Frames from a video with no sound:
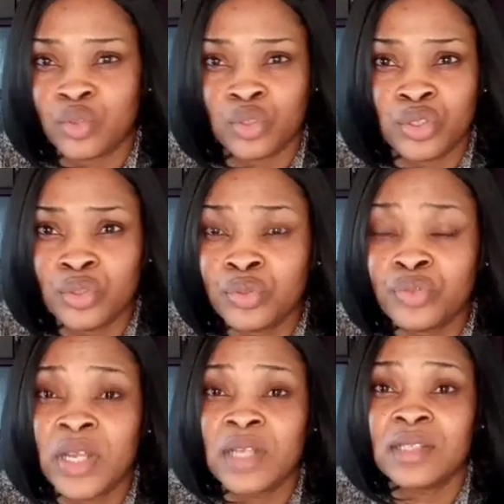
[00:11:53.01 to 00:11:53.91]
your
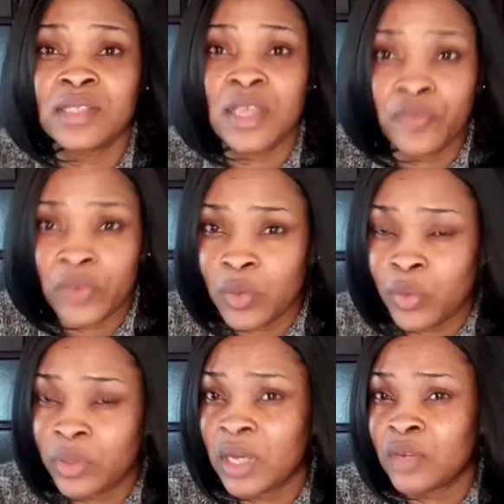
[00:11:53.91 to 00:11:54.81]
children safely
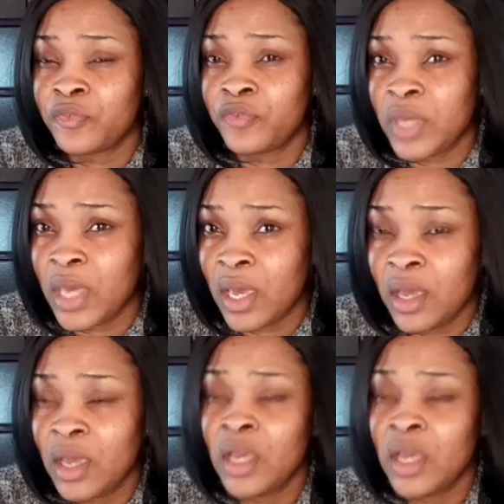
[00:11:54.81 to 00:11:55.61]
without fear,